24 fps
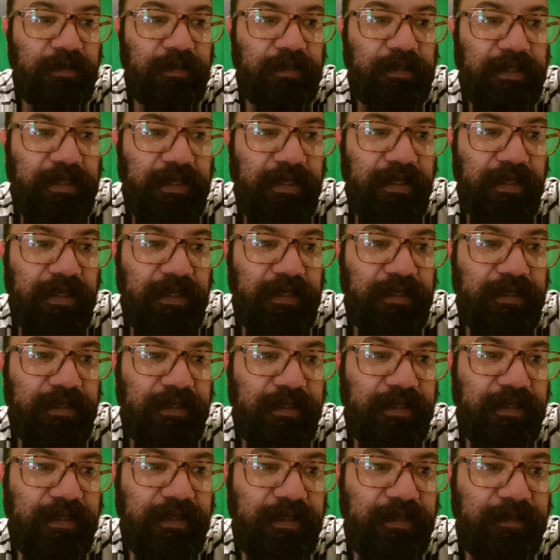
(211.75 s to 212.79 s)
And,
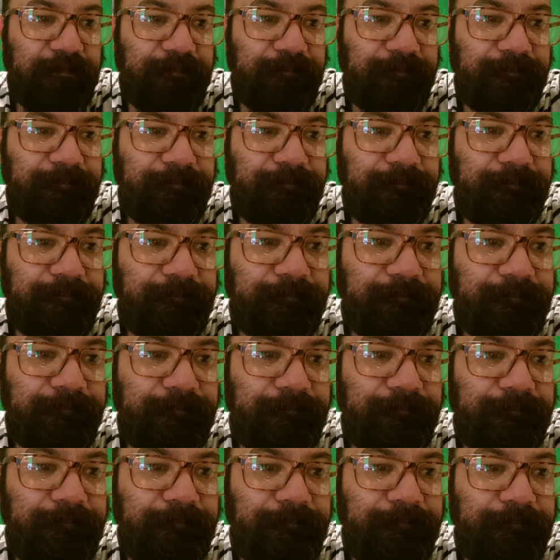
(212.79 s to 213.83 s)
yeah.
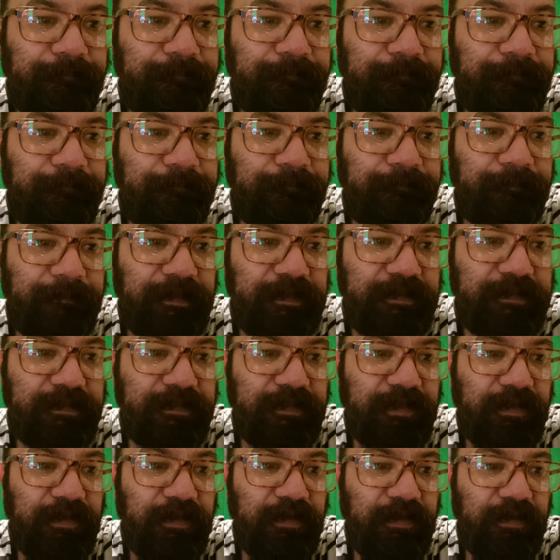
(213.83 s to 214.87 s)
This
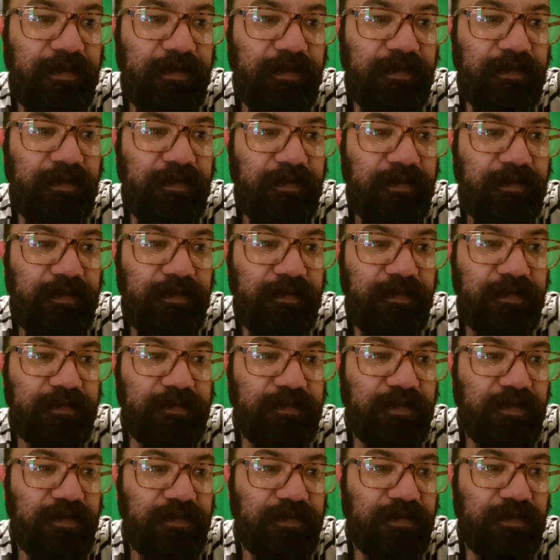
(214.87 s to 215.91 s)
goes
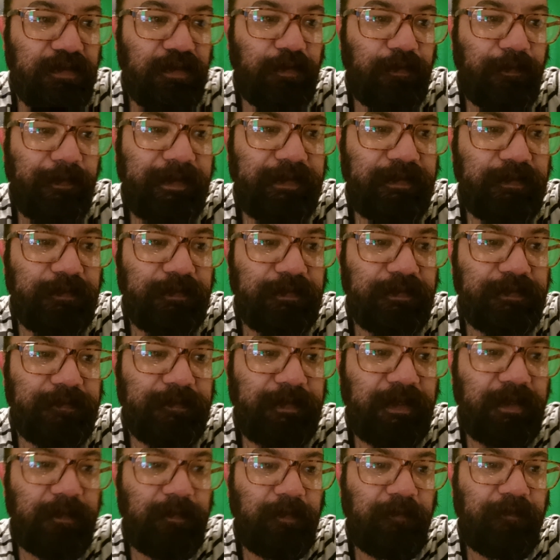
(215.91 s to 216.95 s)
a long way towards
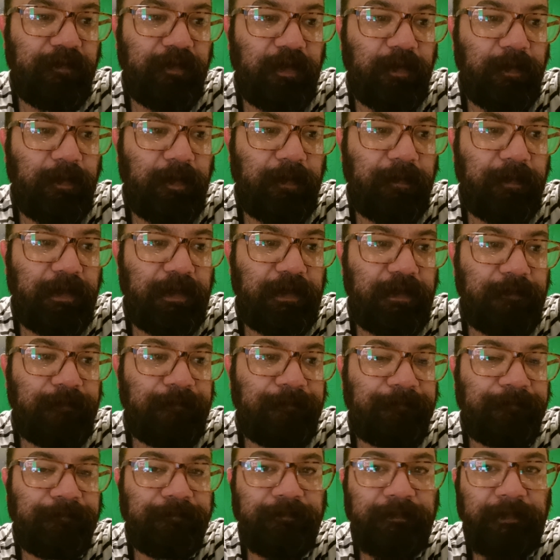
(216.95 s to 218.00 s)
making me feel a bit better.
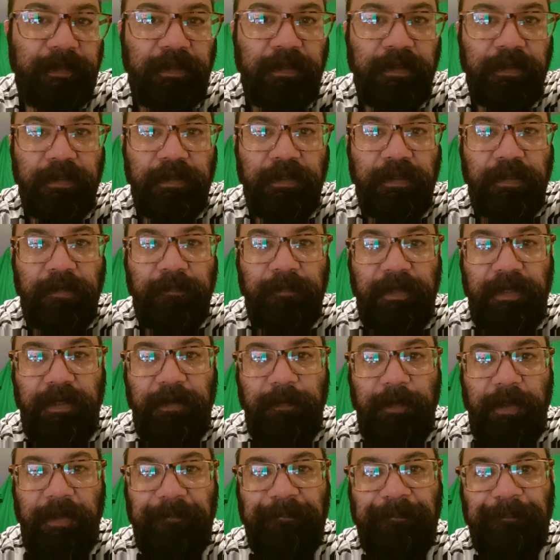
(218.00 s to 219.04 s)
But
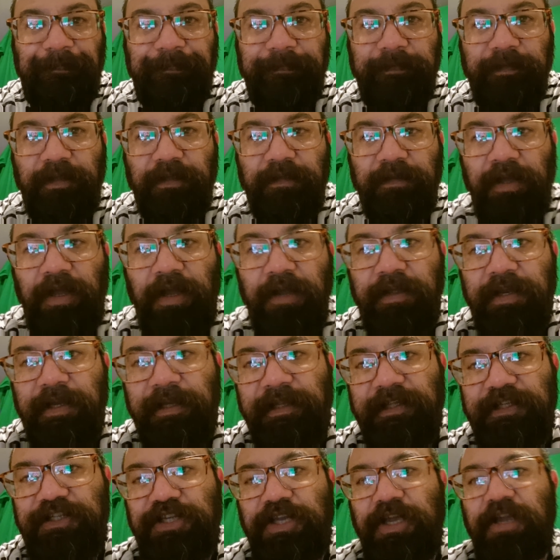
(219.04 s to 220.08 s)
anyway, I'm going to
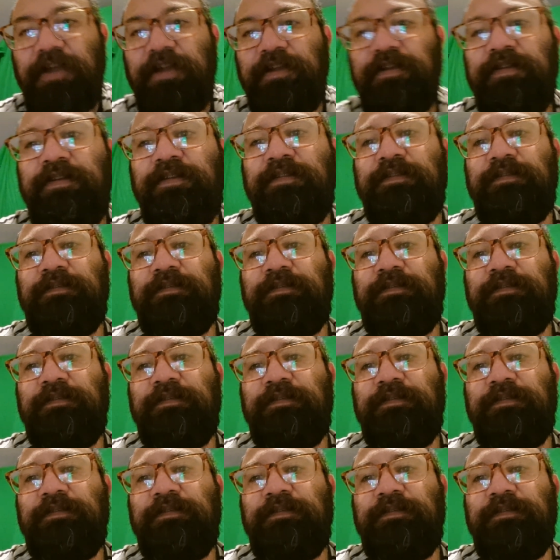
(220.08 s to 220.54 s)
let you go.